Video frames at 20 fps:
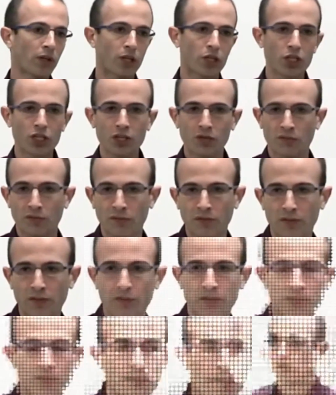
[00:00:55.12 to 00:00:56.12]
will
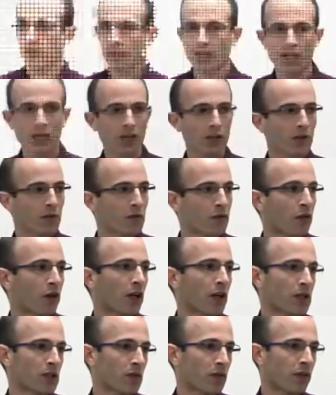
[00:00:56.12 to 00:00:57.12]
shift from the inner
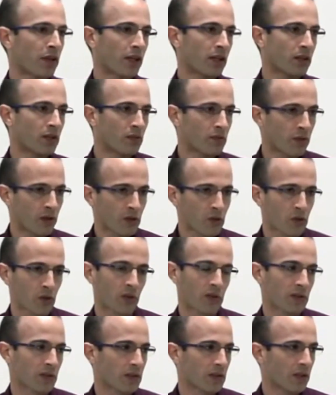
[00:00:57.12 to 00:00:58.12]
feelings of the
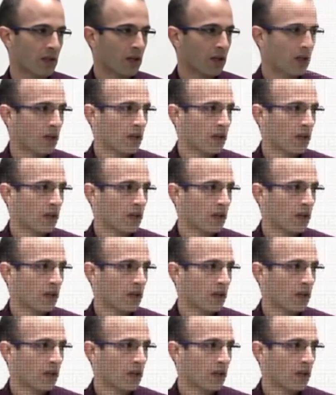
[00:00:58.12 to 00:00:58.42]
individuals